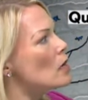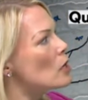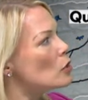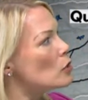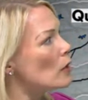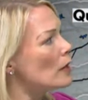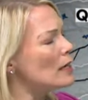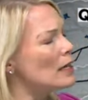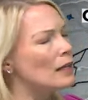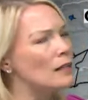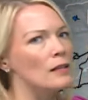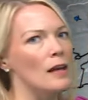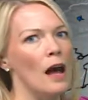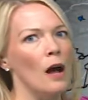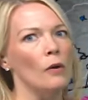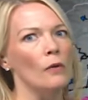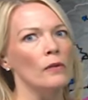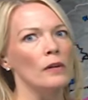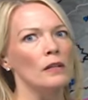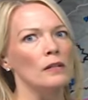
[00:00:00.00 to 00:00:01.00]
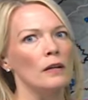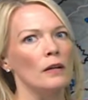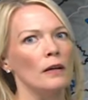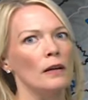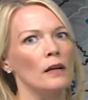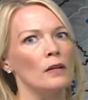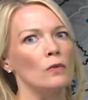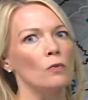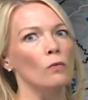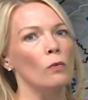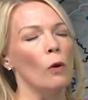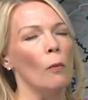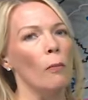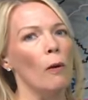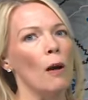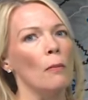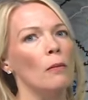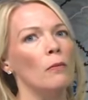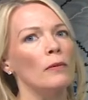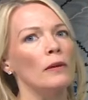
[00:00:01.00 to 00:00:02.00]
Truckee and Tahoe, these areas will
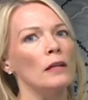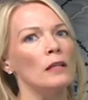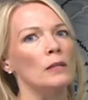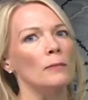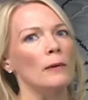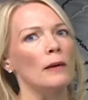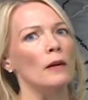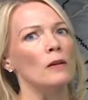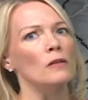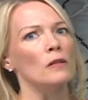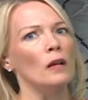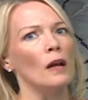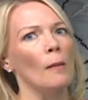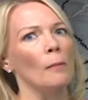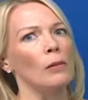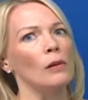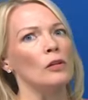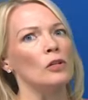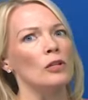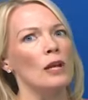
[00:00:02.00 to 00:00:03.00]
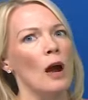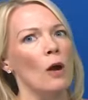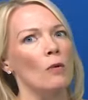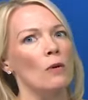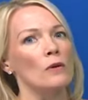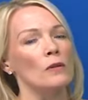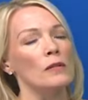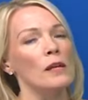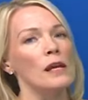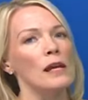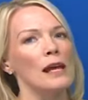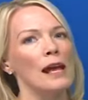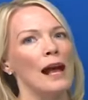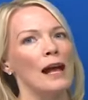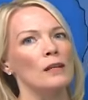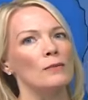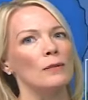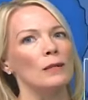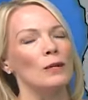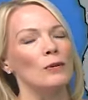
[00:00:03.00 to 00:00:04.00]
probably experience a couple of showers
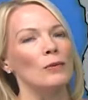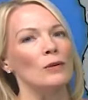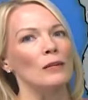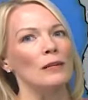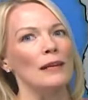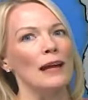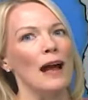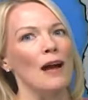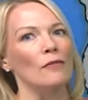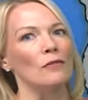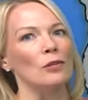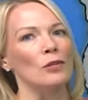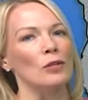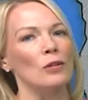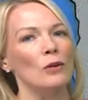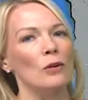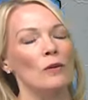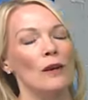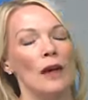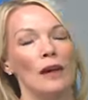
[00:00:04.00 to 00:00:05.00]
as we go into the afternoon,